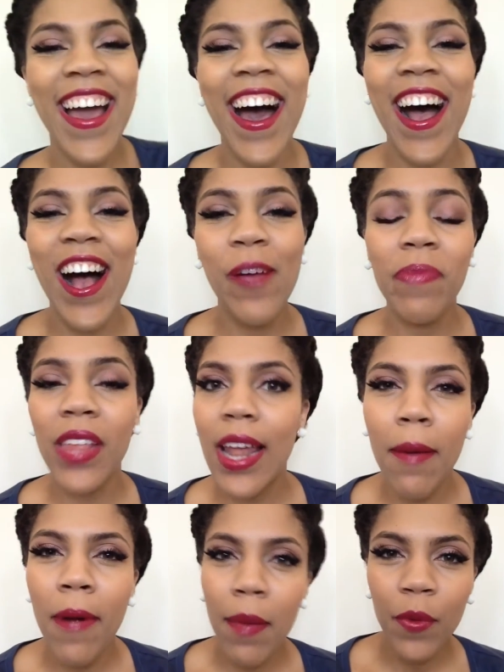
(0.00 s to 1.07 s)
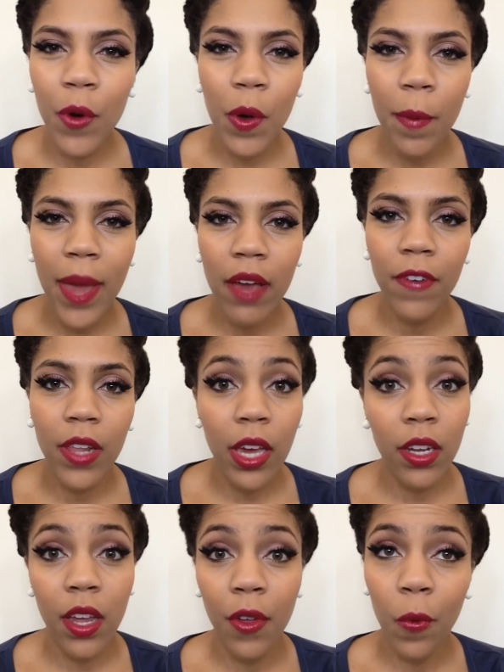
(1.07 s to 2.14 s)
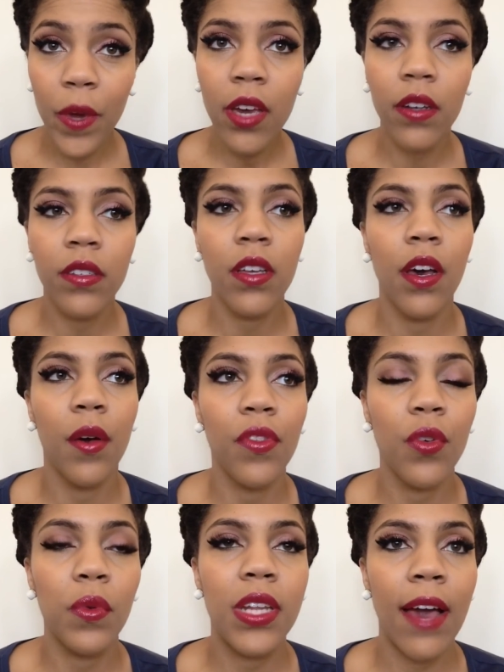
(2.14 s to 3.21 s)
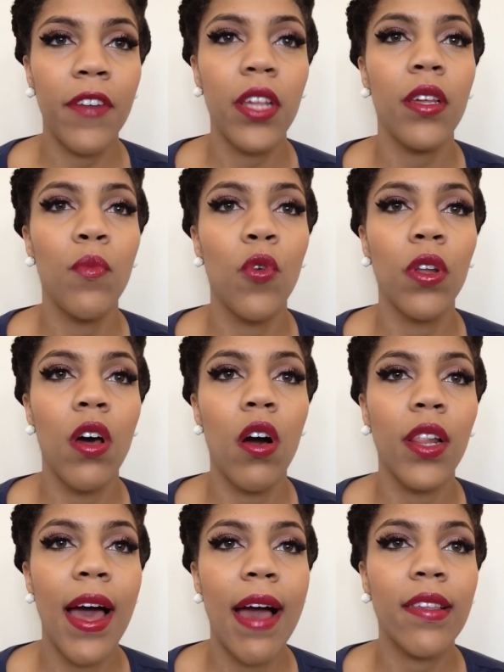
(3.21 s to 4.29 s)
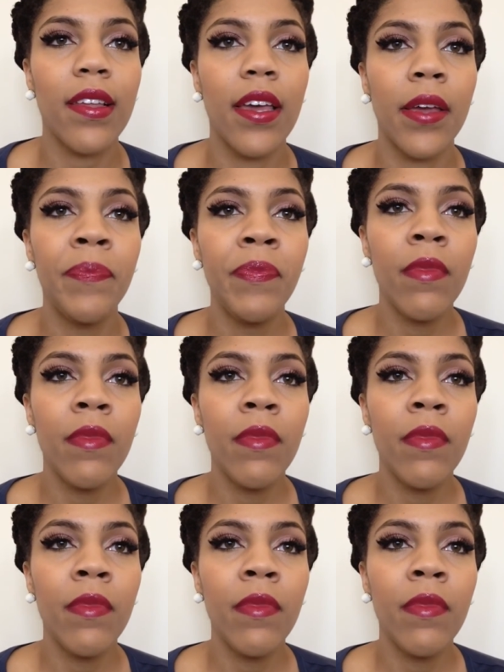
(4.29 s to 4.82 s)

And I probably won't go back for like another week or so. So definitely more long lasting.